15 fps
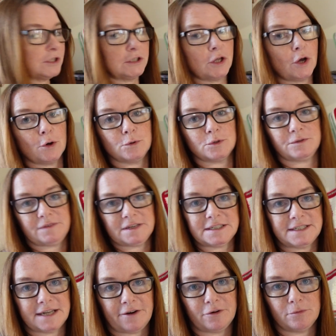and loads of this
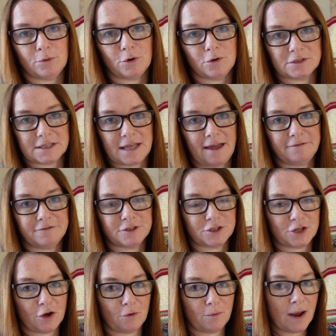Deramores left,
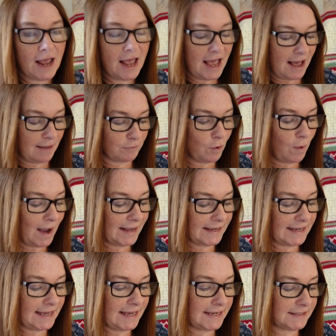so I'm quite
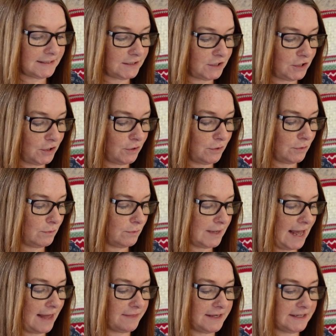keen to
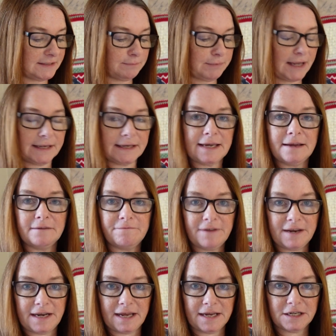get this blanket
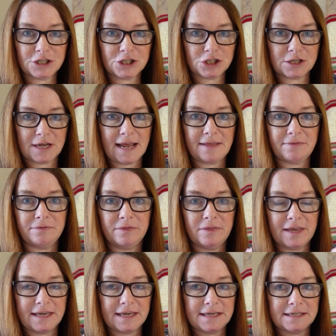finished in
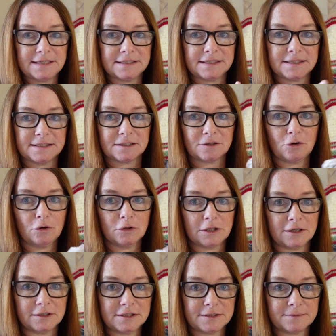these
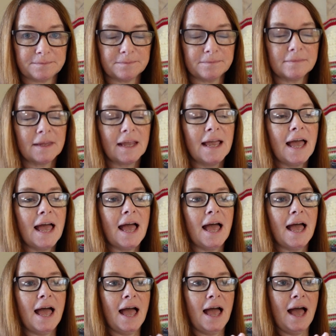colours,
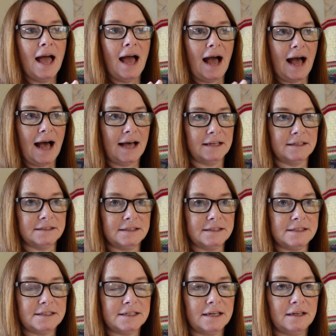
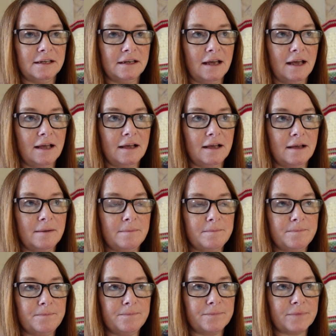and
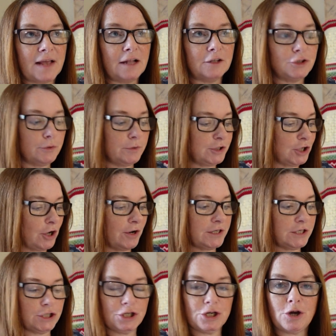I'll do a
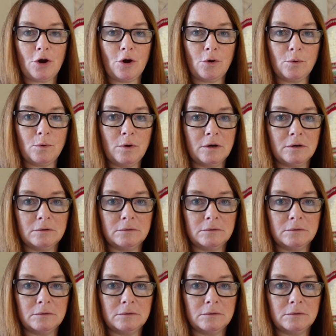join as you go